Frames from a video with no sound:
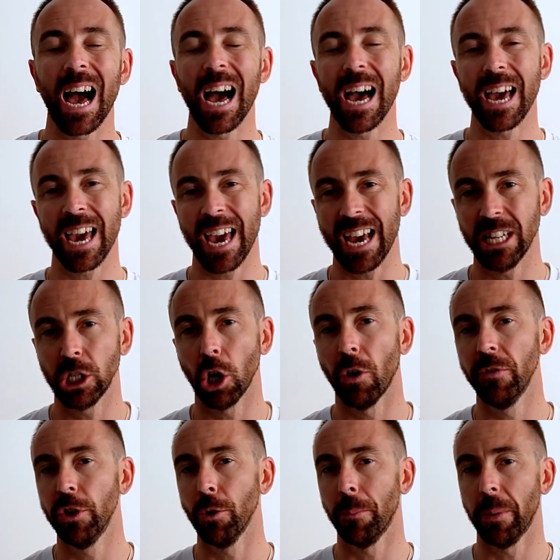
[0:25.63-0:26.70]
ahead
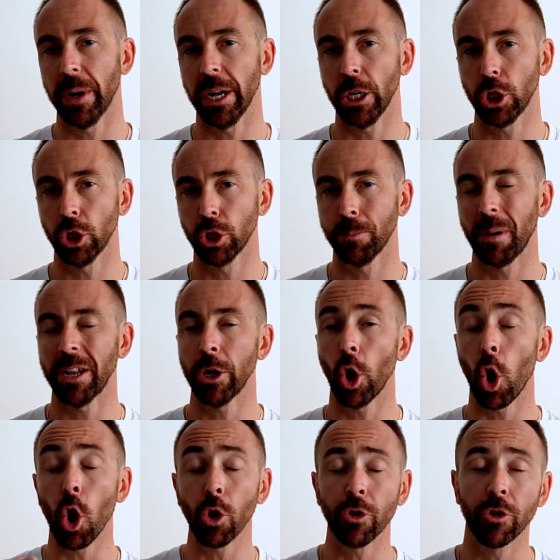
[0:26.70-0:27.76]
of the operations, but
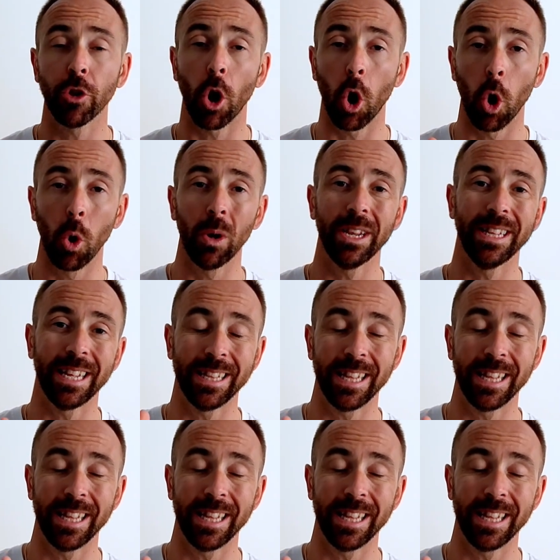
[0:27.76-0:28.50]
not only the